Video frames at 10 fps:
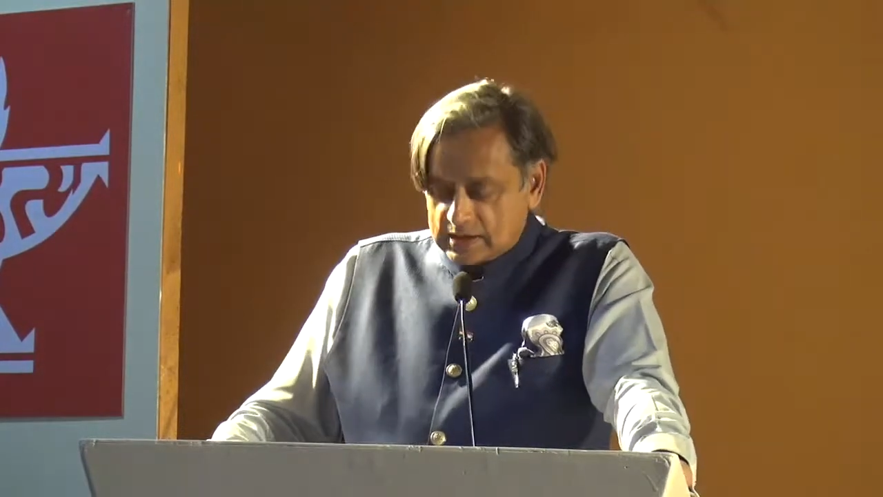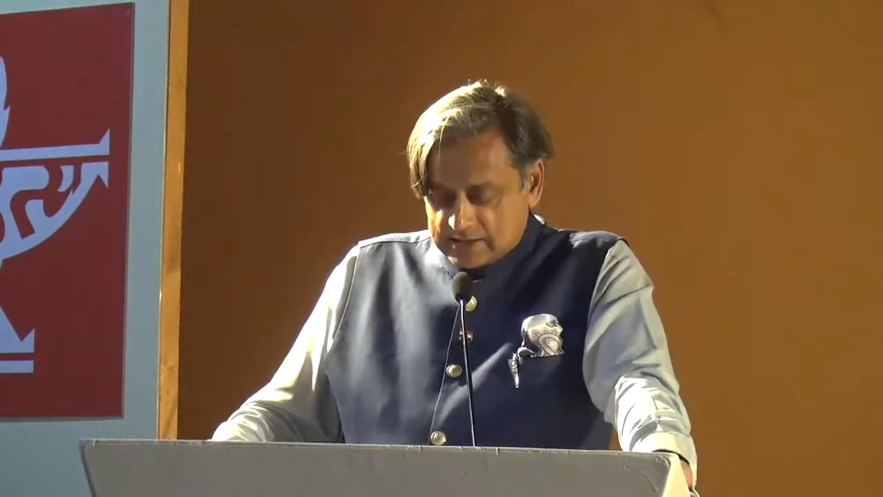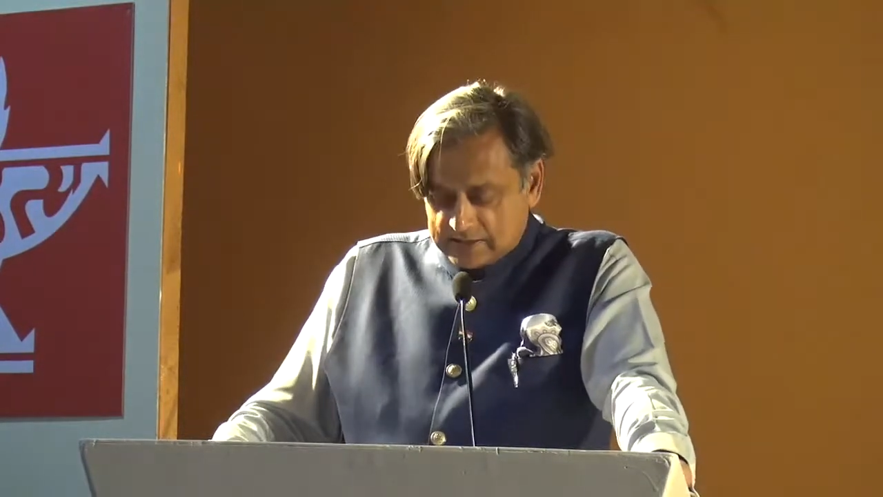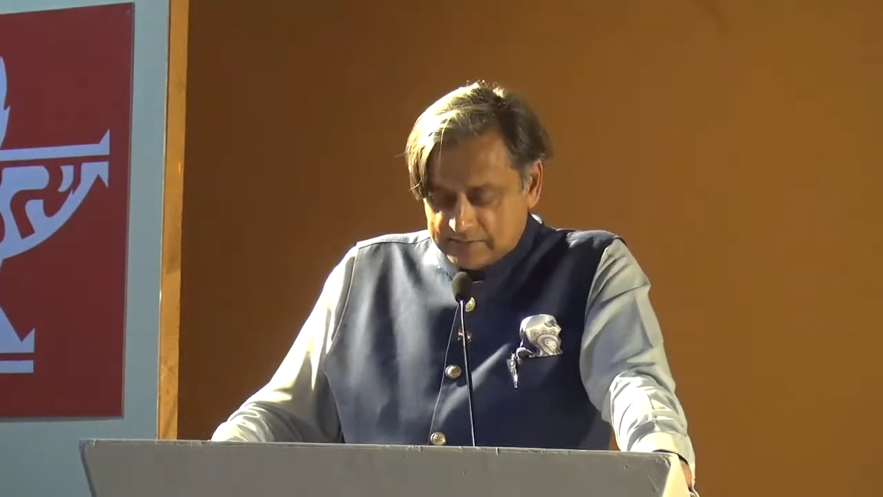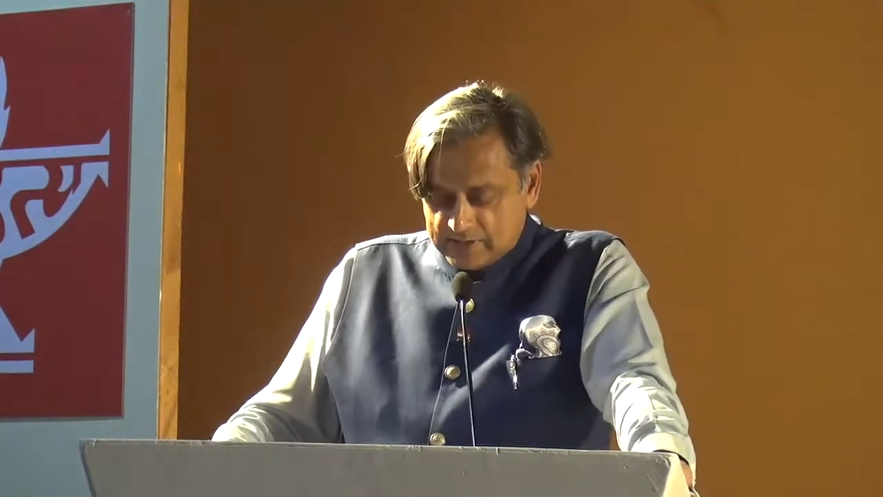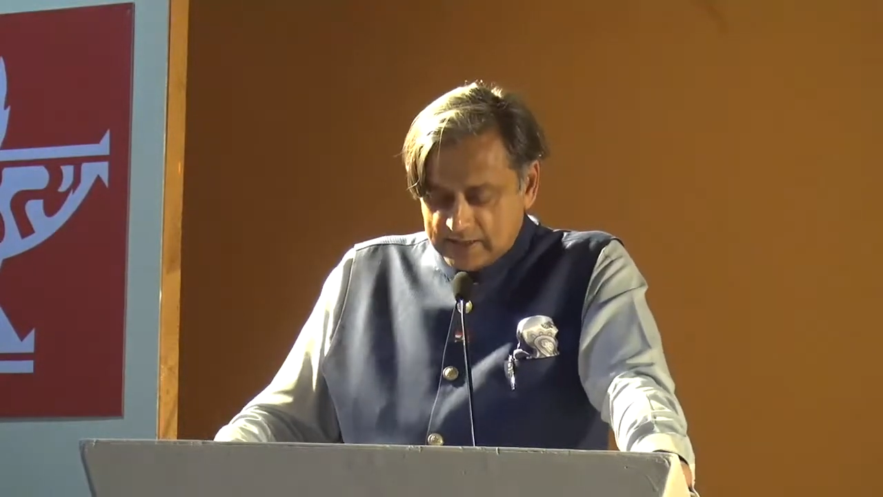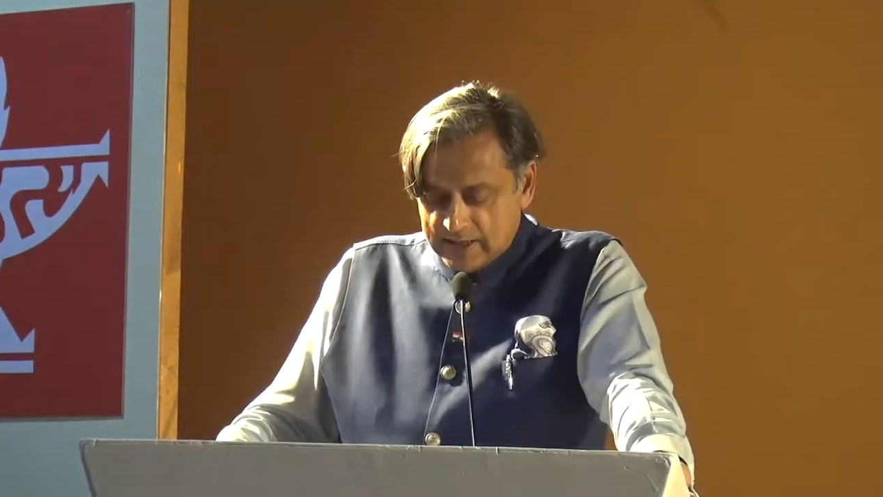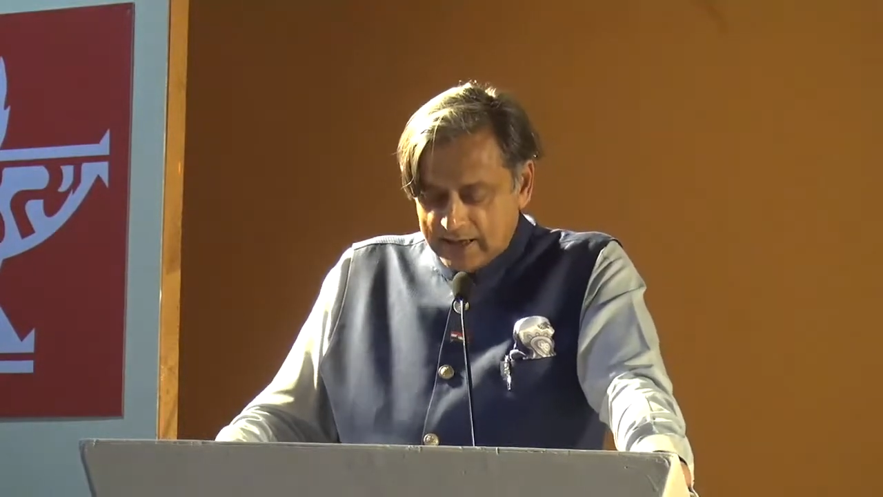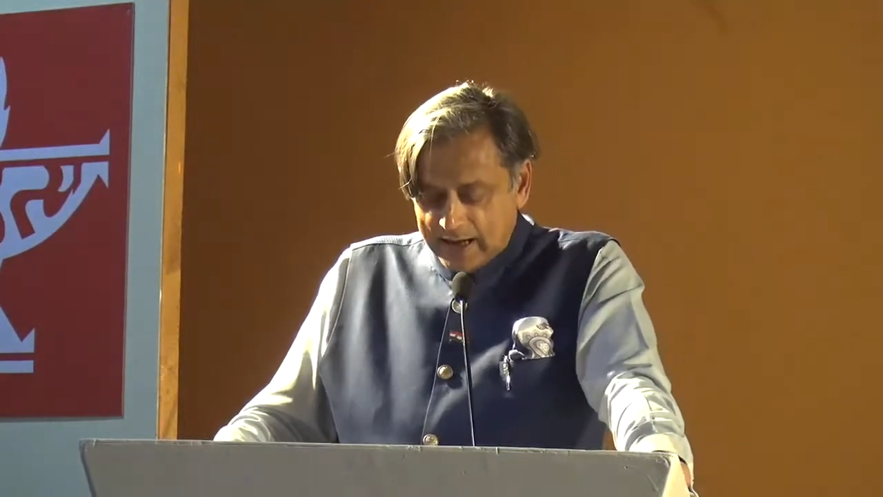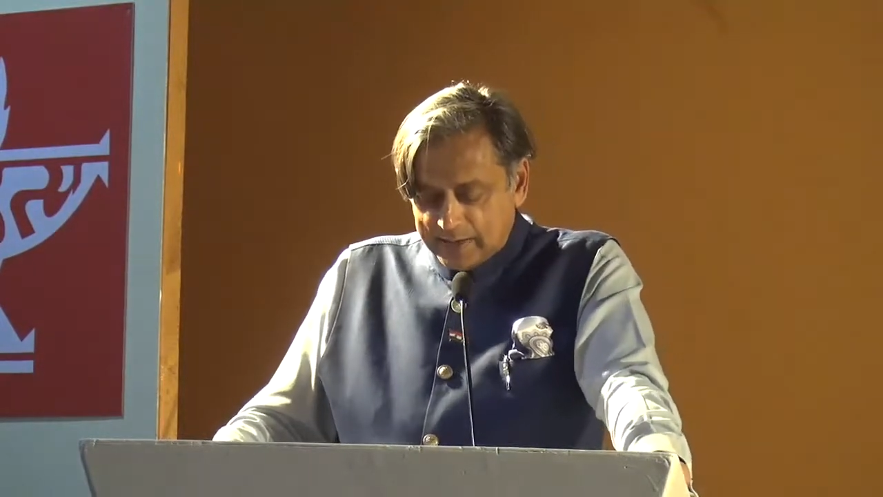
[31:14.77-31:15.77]
customs
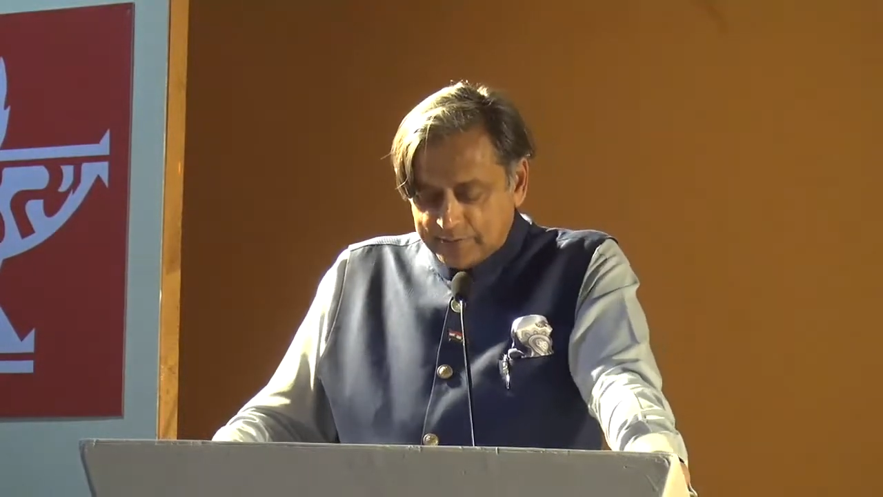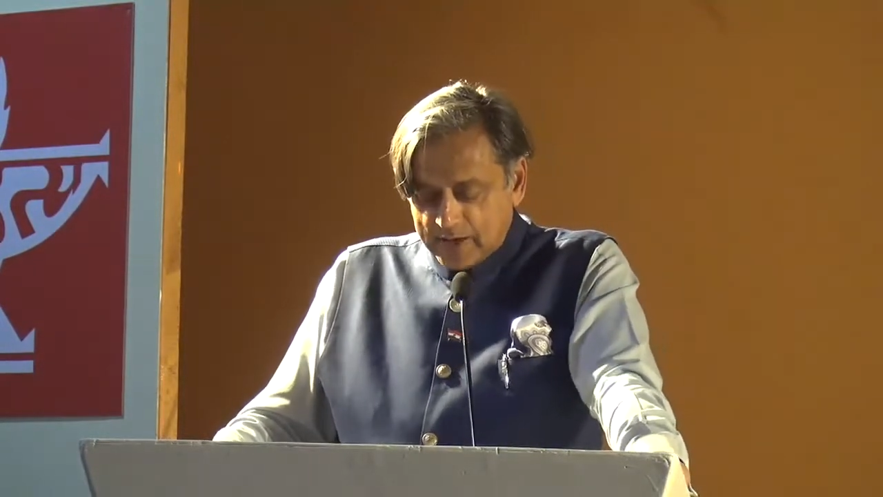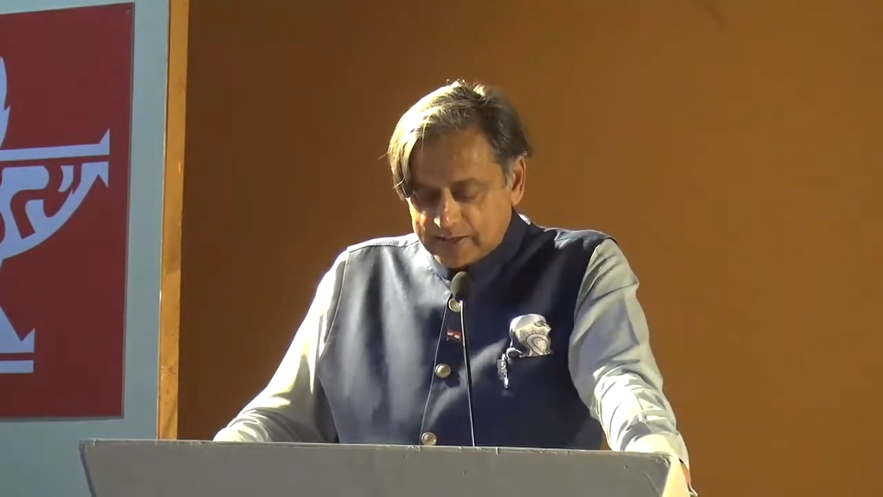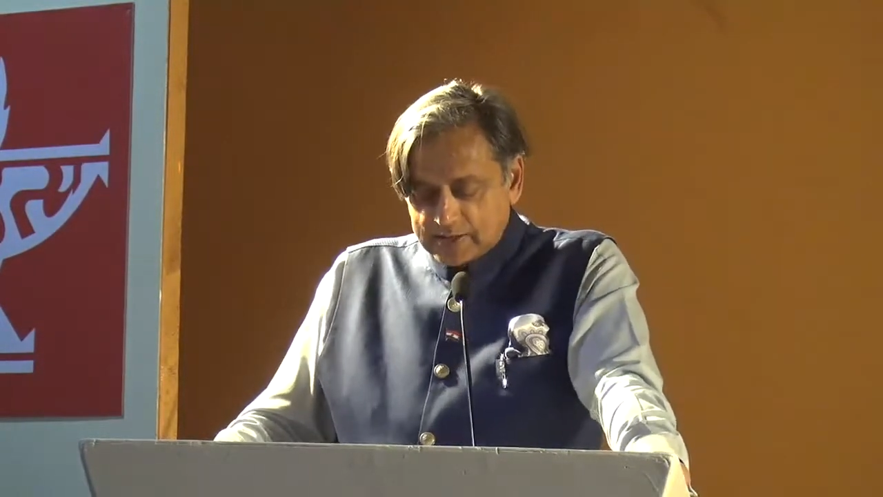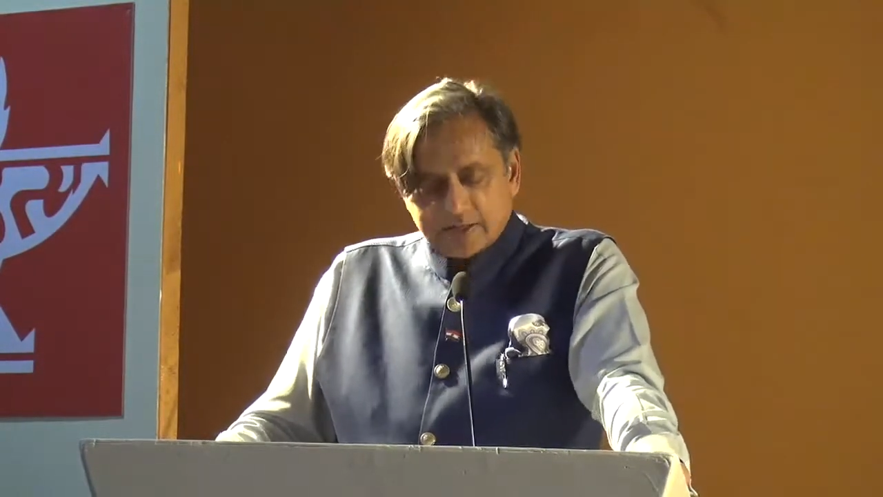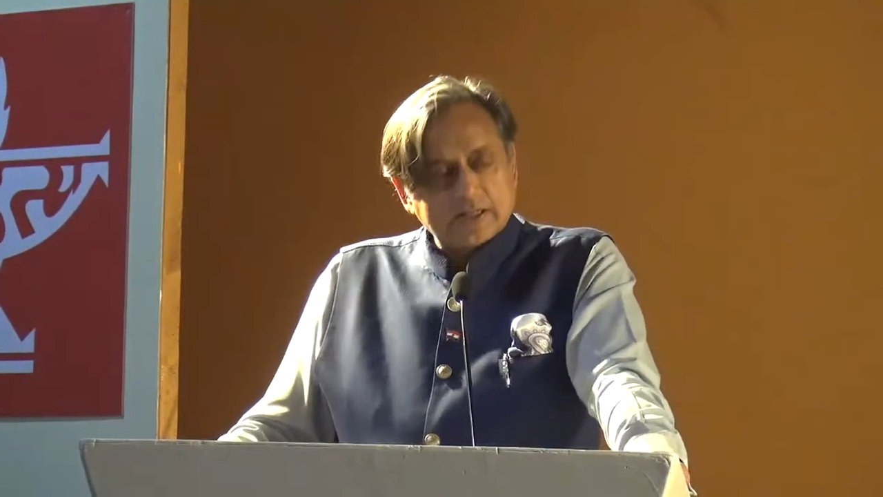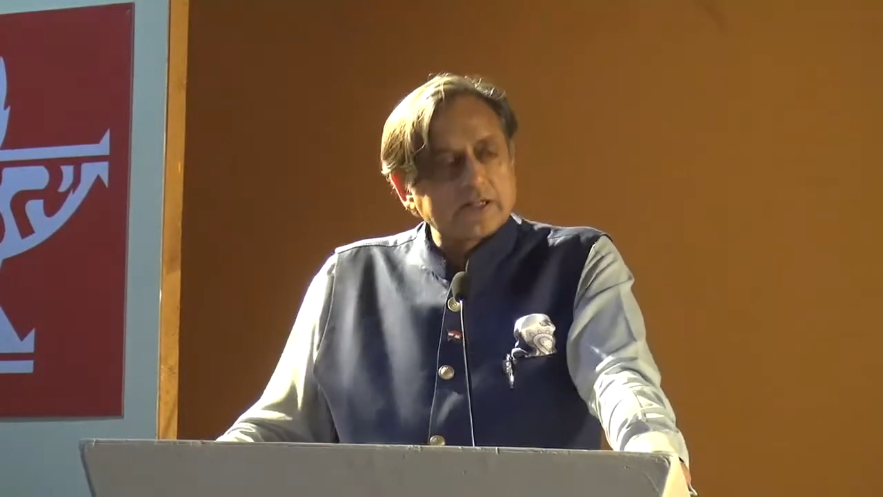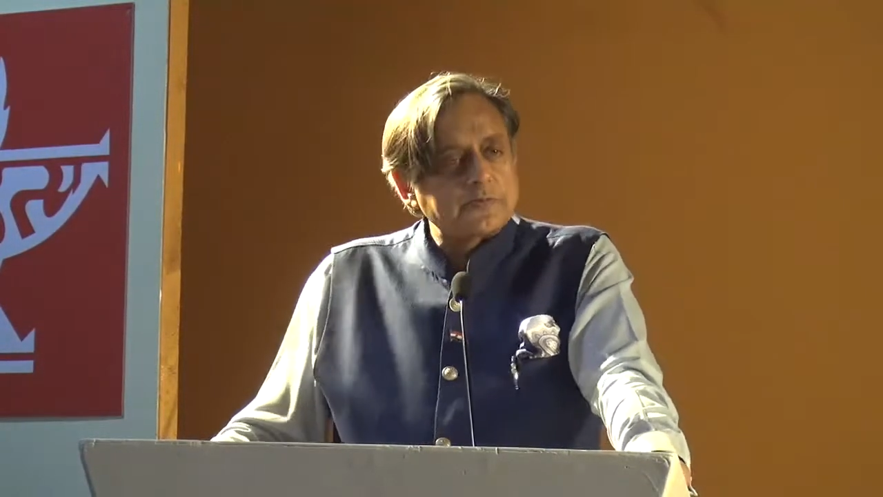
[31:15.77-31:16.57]
and practices,